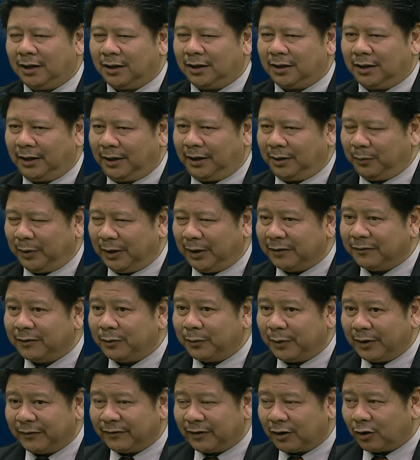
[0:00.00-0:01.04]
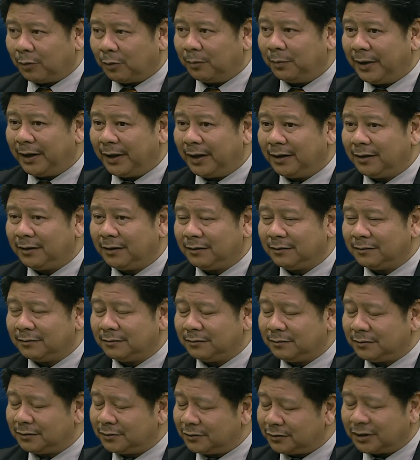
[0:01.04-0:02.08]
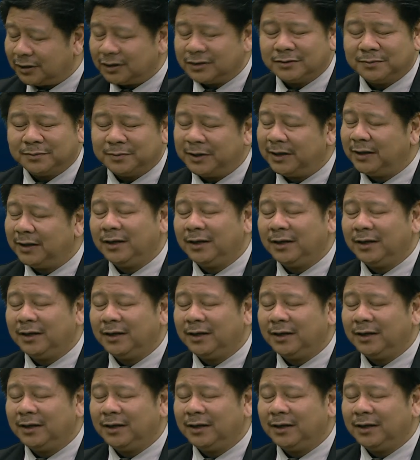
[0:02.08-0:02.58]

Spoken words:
and whenever we have a complaint, trust